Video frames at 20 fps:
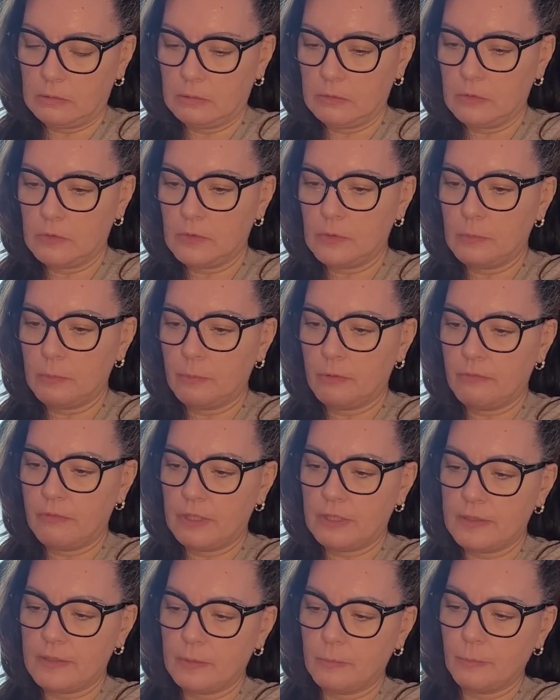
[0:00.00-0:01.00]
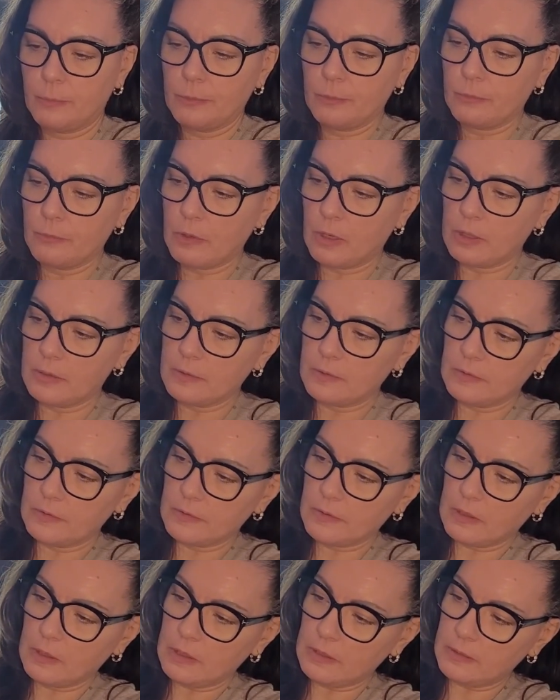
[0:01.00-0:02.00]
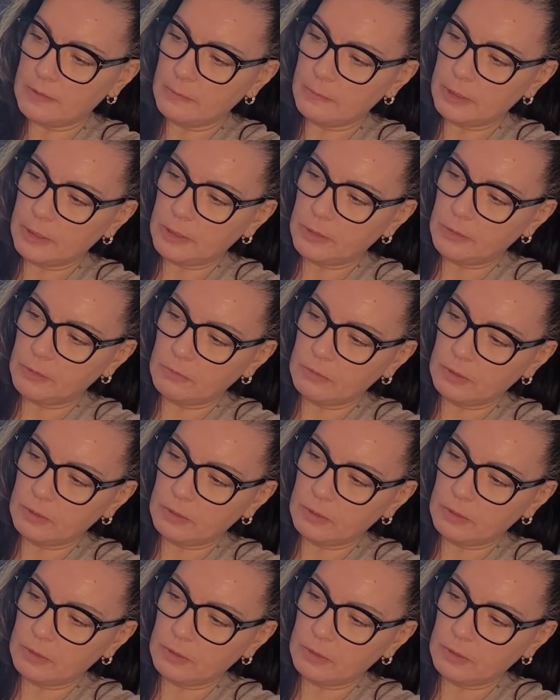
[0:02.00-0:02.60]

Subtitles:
just to prevent some root rot. It's got some cute